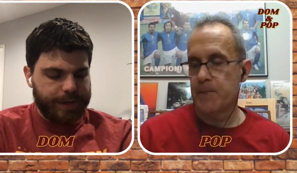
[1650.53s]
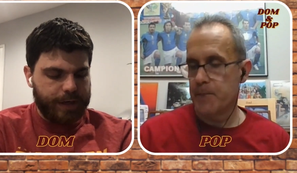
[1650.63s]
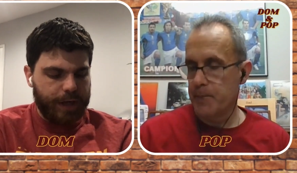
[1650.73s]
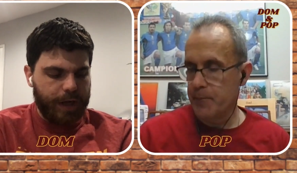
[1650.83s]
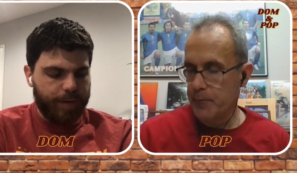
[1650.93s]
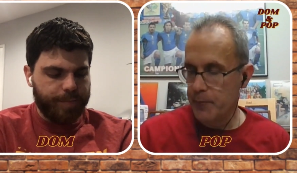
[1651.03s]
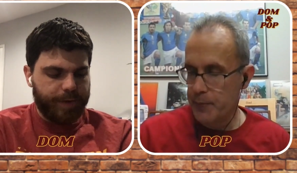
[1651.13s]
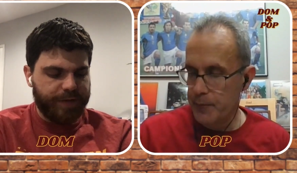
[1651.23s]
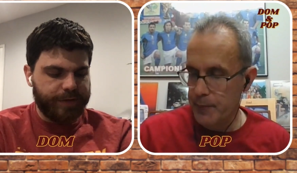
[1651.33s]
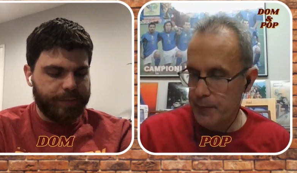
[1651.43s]
Speaker 1: Um, I
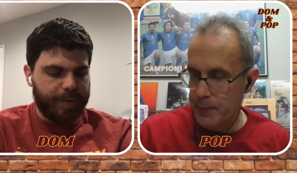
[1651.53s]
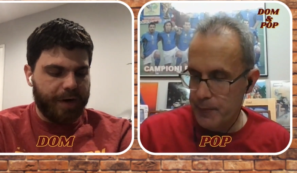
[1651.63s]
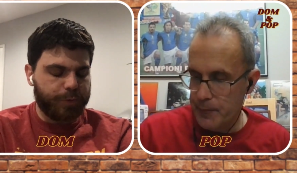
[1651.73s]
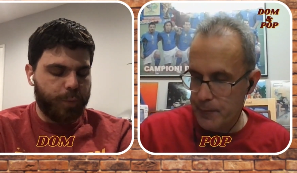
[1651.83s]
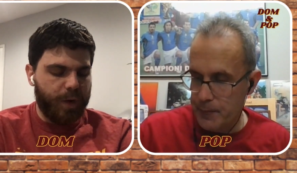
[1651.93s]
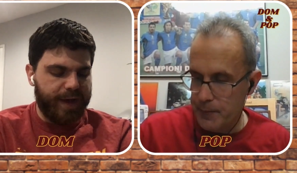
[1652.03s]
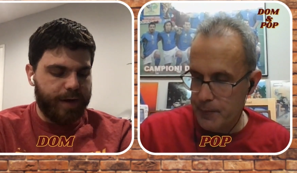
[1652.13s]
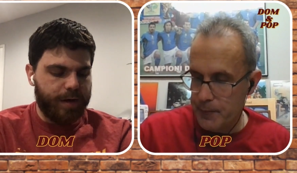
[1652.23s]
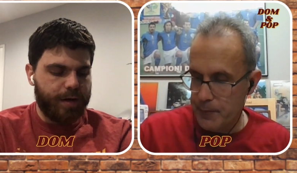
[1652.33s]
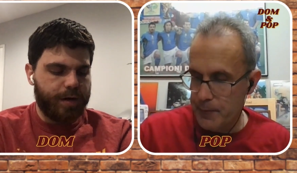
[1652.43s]
think the Browns
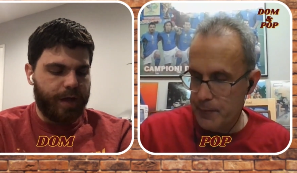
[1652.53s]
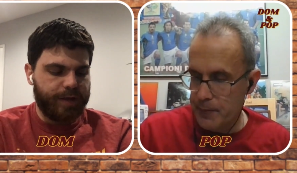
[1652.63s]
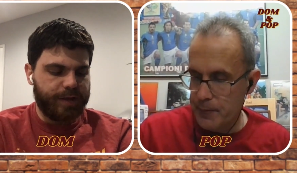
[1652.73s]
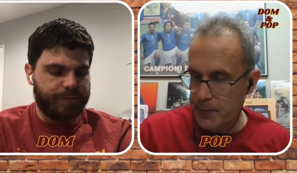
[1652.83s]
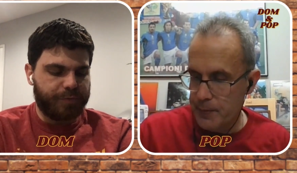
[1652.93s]
win. I think that four